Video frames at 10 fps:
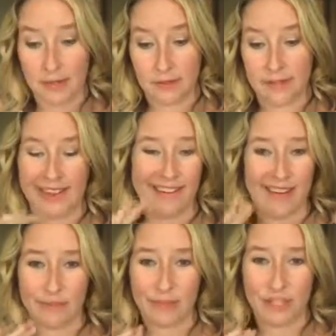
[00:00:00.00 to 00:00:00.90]
like on
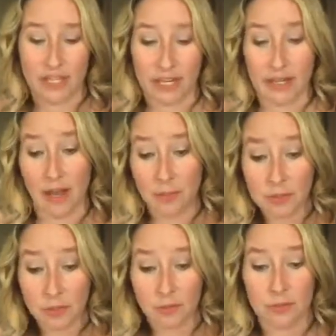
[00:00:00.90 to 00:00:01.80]
average, and up
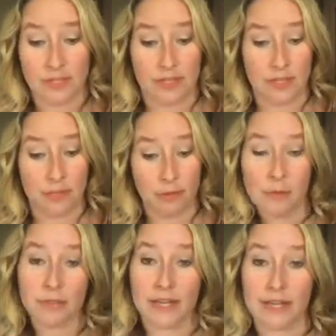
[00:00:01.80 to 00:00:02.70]
to
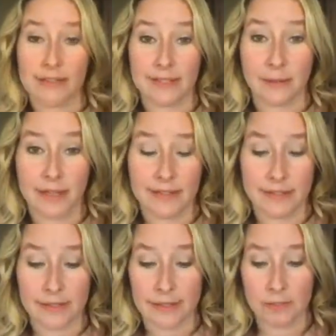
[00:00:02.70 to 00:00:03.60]
63% in some
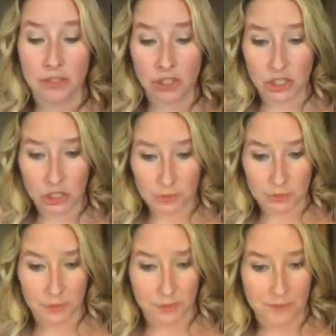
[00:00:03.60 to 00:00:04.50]
cases, which is
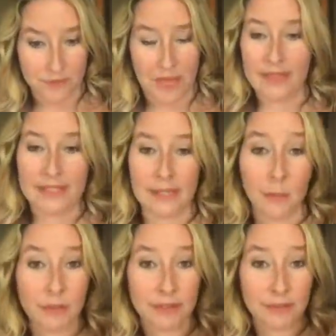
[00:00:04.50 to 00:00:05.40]
huge. And that's
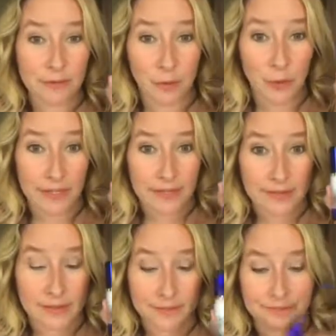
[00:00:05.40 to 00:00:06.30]
only after 4
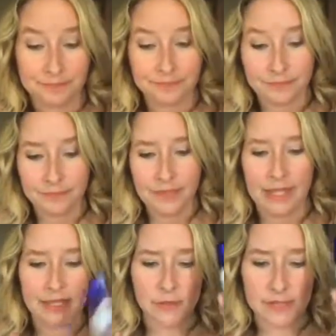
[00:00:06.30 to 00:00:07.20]
weeks.
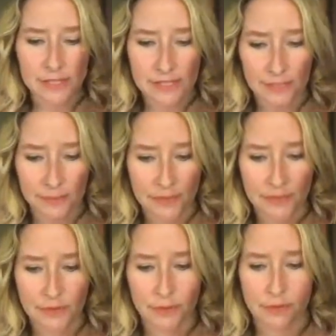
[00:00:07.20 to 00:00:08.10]
And so this is something
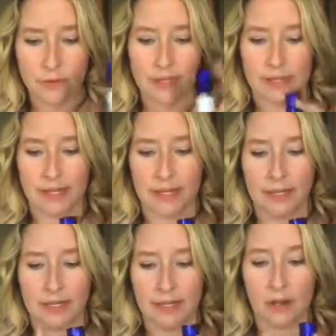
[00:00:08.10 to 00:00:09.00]
that you use, it's
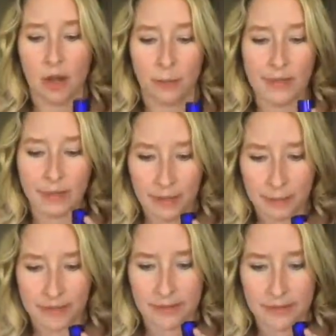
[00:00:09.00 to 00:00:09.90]
a calming
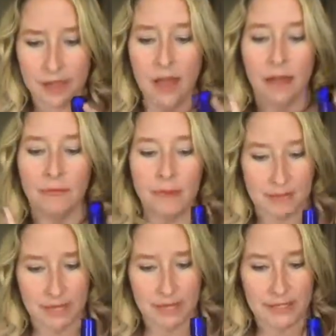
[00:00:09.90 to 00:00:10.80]
complex of
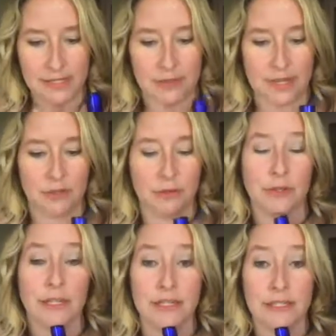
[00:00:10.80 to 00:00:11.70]
peptides and natural
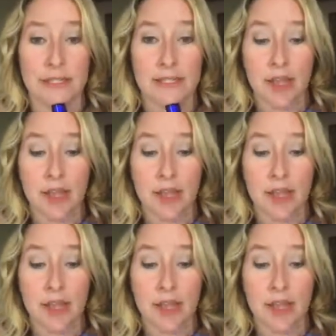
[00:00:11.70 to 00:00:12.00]
ingredients